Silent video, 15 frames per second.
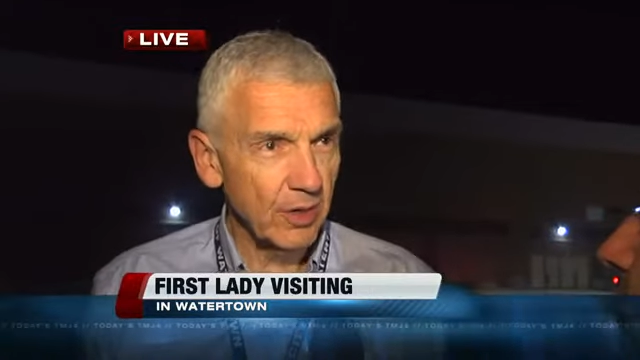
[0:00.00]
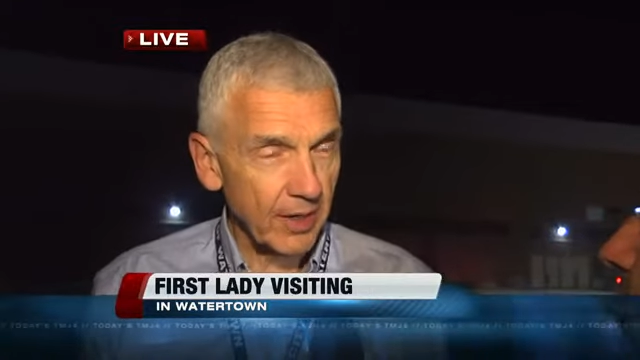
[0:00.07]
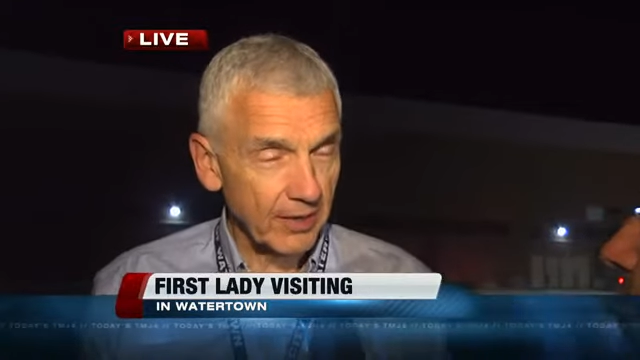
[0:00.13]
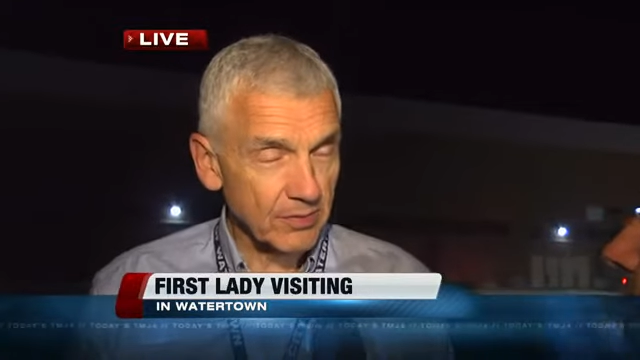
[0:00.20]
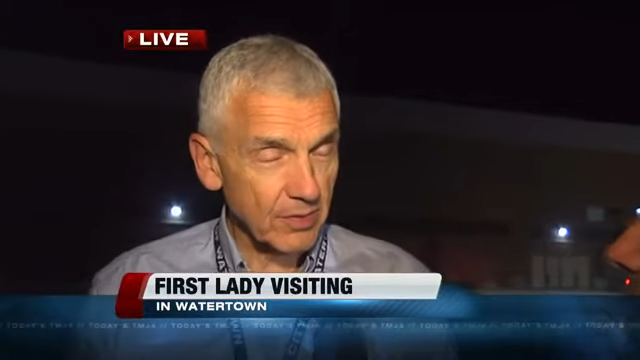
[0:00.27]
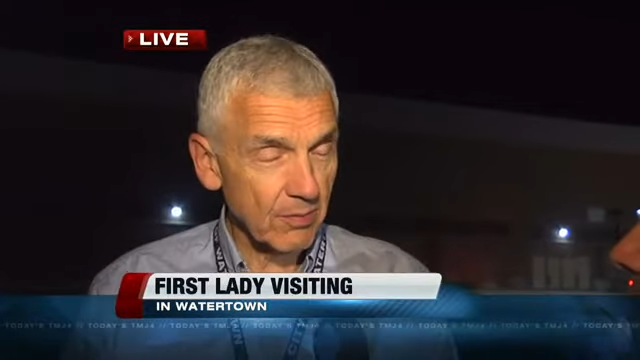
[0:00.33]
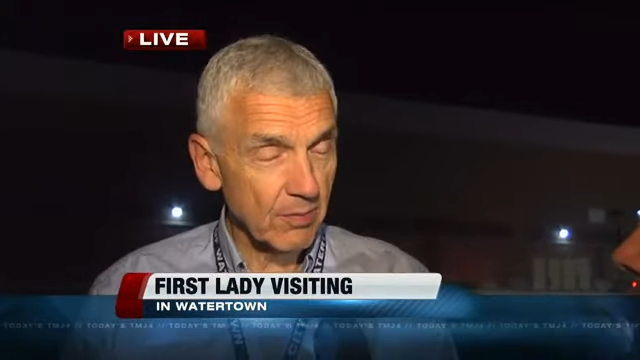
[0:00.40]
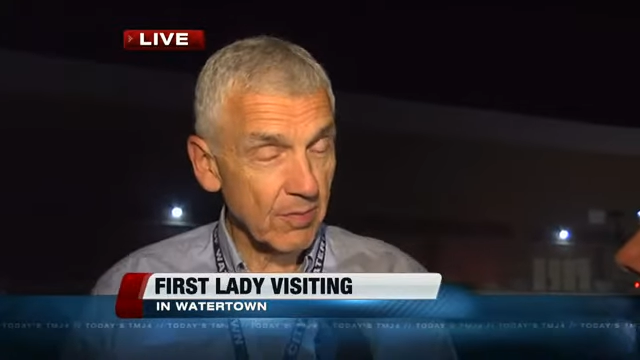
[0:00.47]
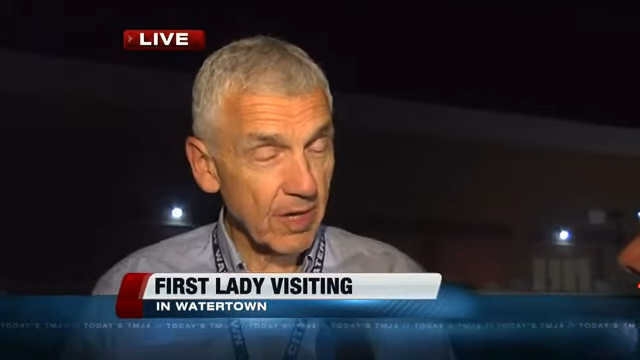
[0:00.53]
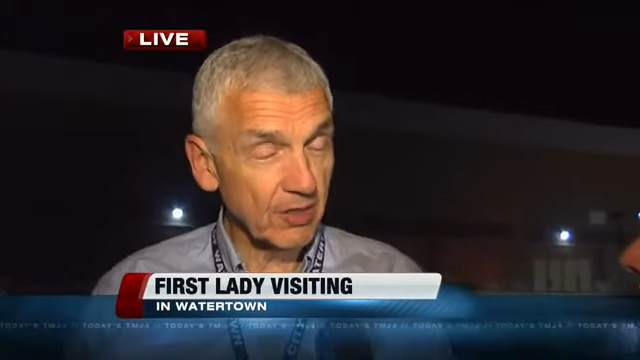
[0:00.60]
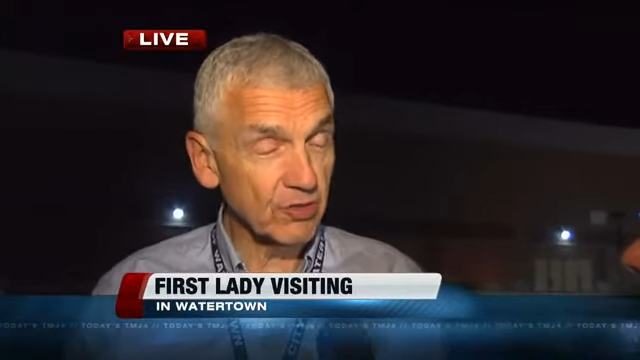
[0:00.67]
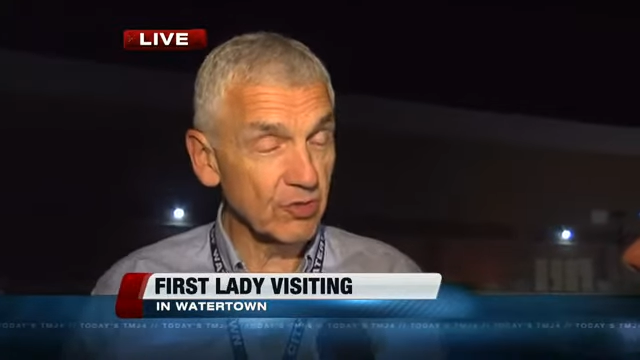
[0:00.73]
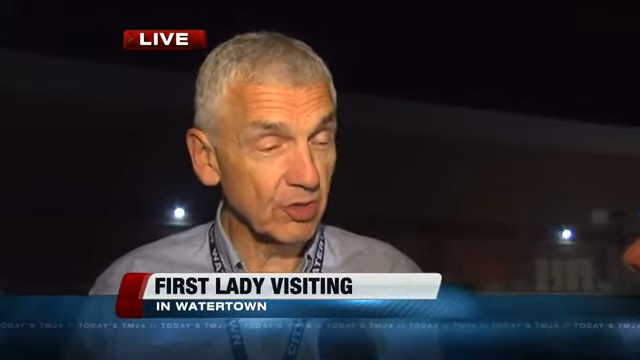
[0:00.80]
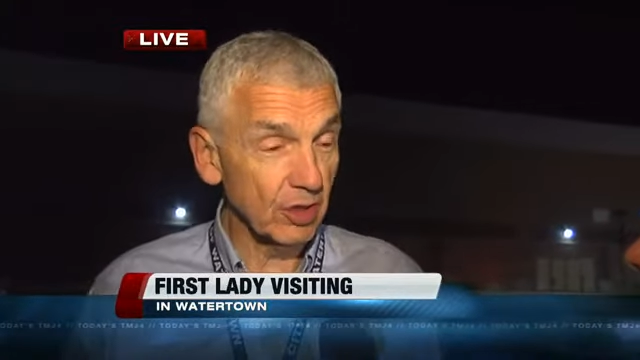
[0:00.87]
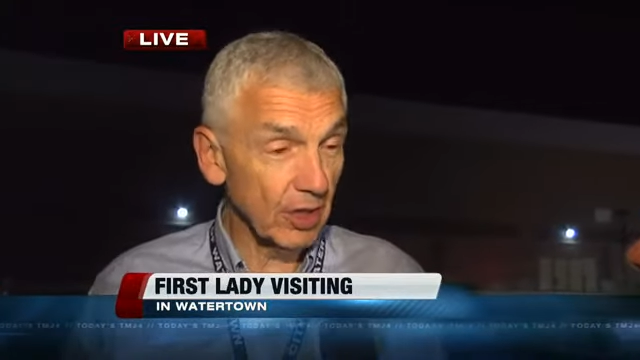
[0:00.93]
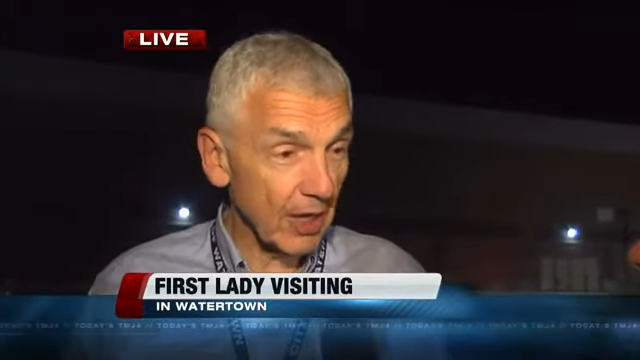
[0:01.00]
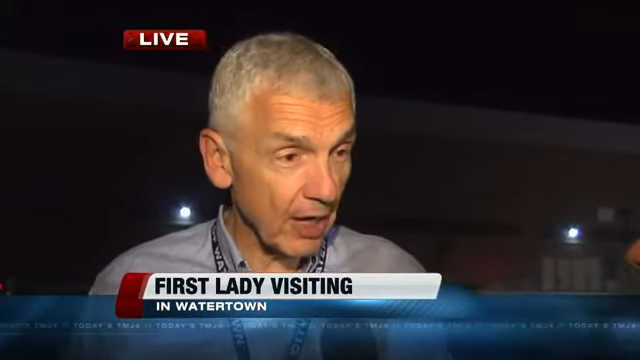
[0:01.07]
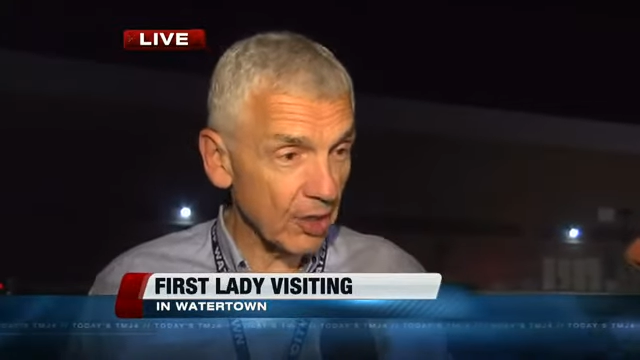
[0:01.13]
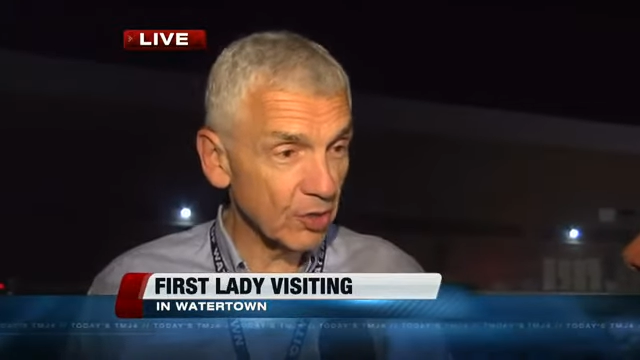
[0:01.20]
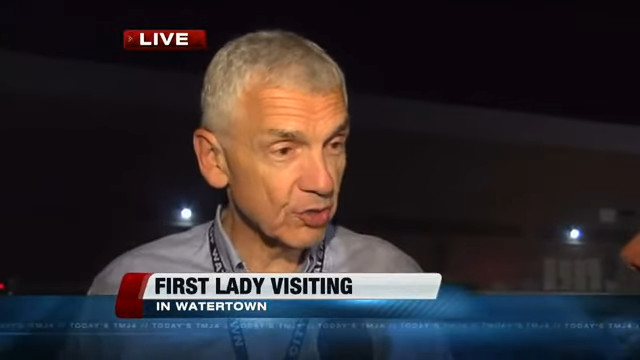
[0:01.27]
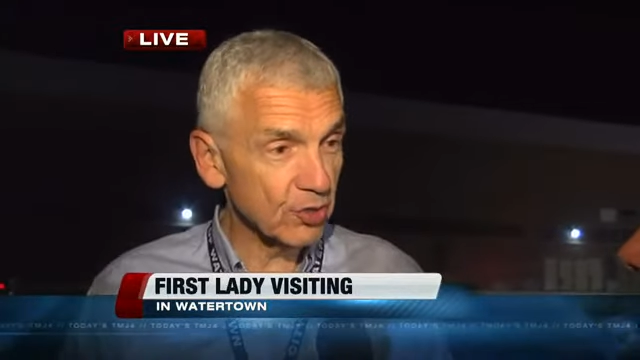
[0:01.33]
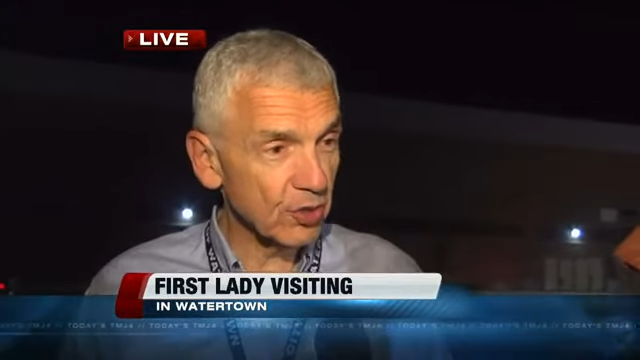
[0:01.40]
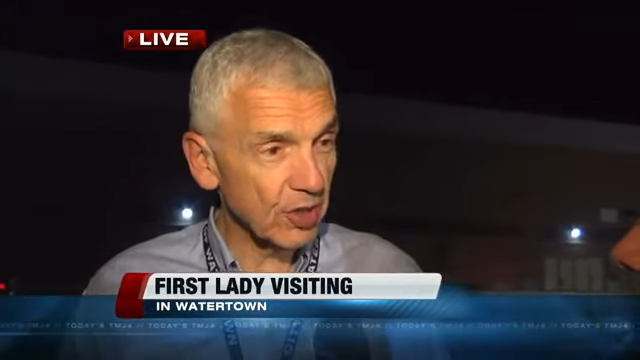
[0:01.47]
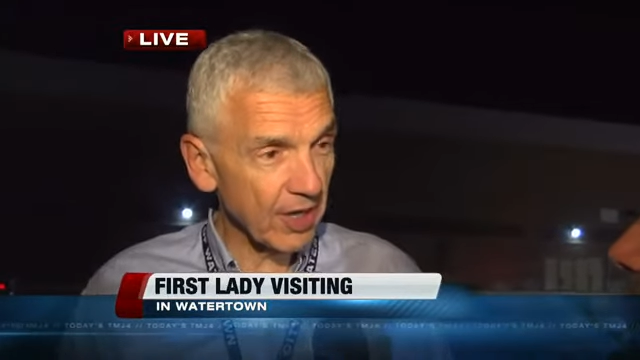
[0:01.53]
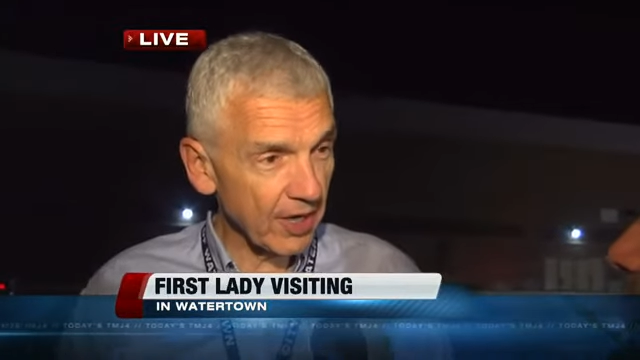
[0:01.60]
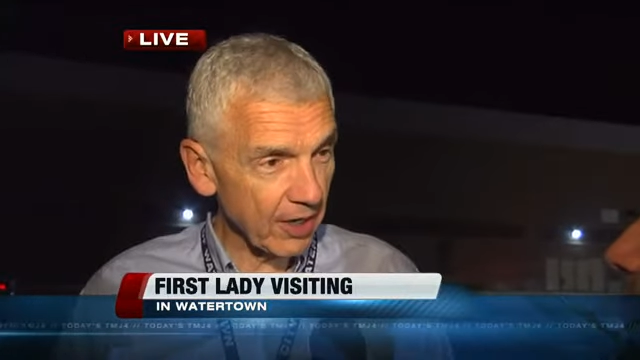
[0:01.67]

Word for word: has a much larger